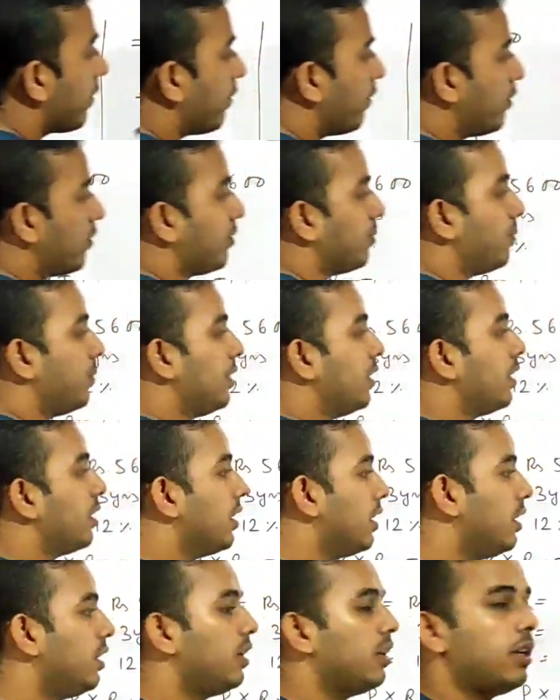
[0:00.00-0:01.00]
for me.
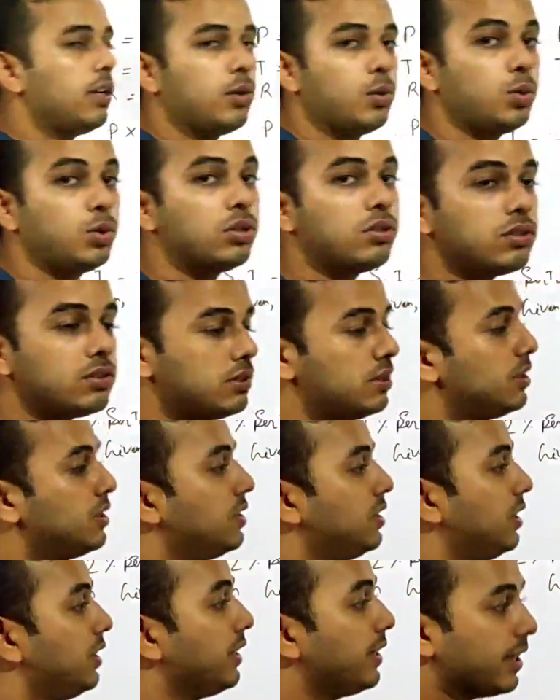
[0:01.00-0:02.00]

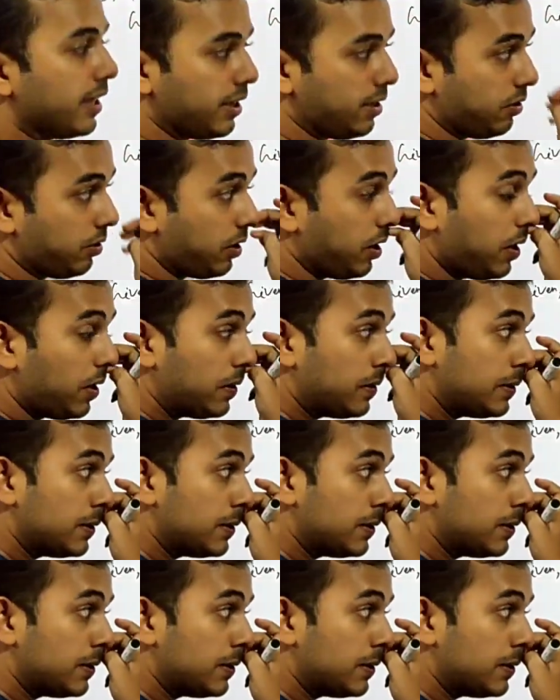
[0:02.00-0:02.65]
2016 year. Okay,